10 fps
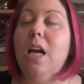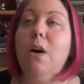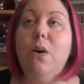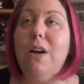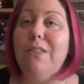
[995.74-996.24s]

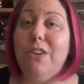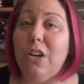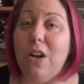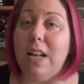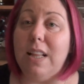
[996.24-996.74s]
We have
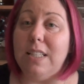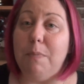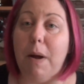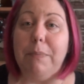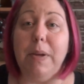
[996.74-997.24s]
good credit. That's
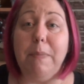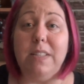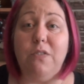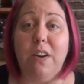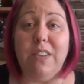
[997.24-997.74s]
the problem. He
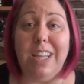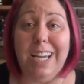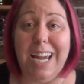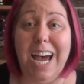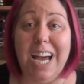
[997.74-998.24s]
pays for everything
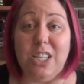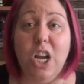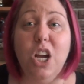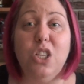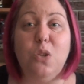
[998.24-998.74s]
in cash,
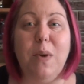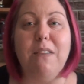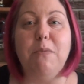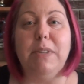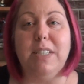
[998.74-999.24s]
so we
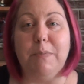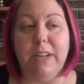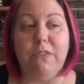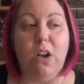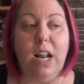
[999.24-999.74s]
haven't built up
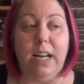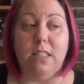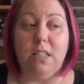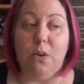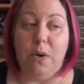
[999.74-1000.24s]
enough credit.
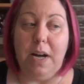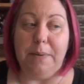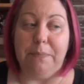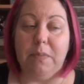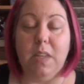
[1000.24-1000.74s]
So,
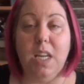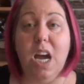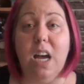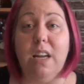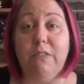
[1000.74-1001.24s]

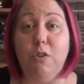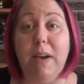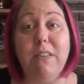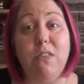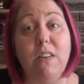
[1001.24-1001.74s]
yeah, if you
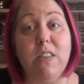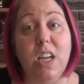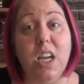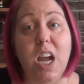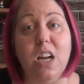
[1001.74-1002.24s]
pay for
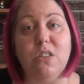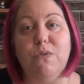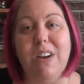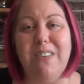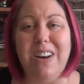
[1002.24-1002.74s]
everything in cash,
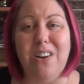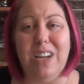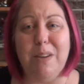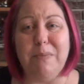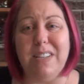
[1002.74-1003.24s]
every now and
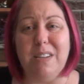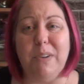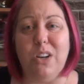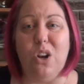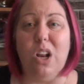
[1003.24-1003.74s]
again buy
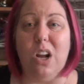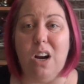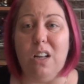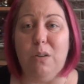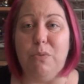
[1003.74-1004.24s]
something on your credit
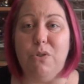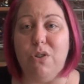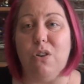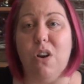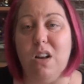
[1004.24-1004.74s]
card, it'll
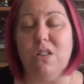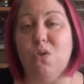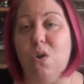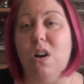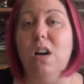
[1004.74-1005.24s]
boost your credit
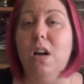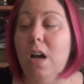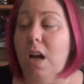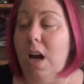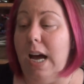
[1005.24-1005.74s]
score.
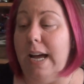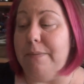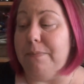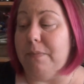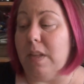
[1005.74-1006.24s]

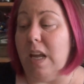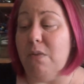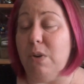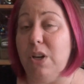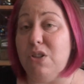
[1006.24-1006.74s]
And
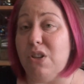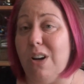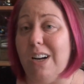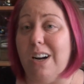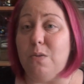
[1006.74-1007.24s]
if we use our
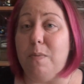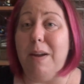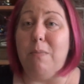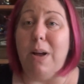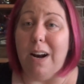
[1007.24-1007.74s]
credit cards, we
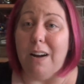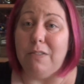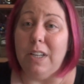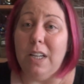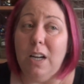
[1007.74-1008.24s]
pay them right off.